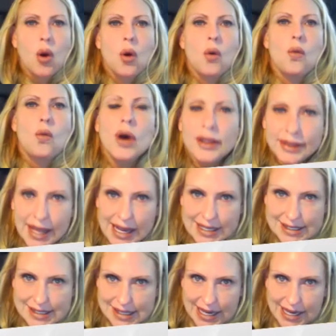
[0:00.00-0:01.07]
One last
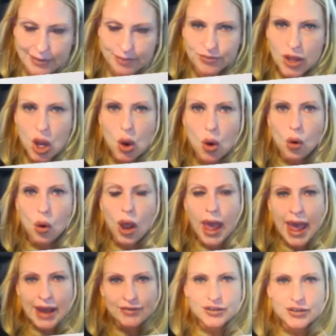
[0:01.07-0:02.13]
thing.
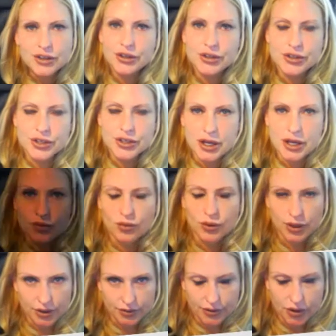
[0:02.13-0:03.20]
After you're done with
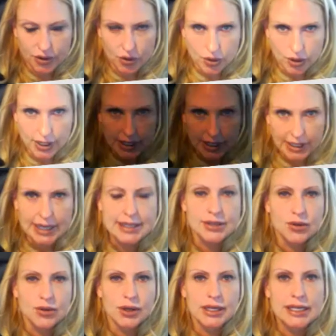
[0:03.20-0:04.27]
your recording, it's
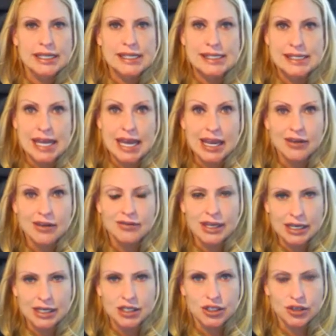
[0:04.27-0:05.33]
going to save
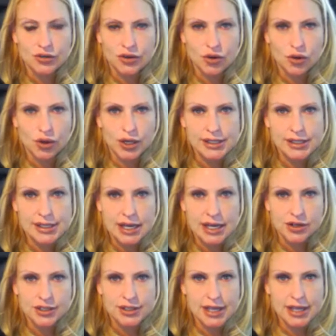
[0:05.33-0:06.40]
each of your recordings on your
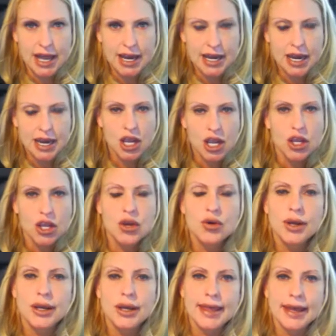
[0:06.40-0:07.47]
slide. You
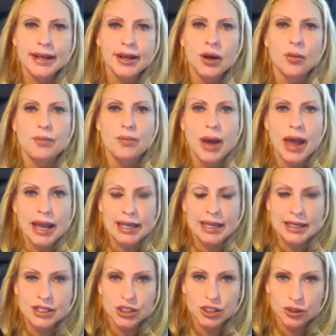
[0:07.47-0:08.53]
can then go back
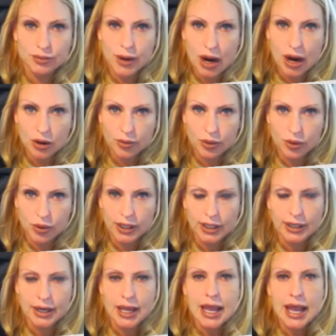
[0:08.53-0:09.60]
into your PowerPoint
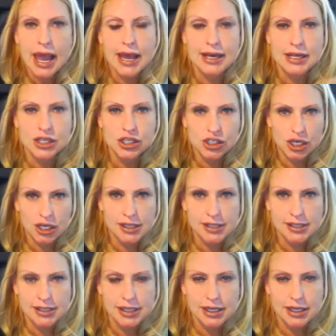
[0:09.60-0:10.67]
and adjust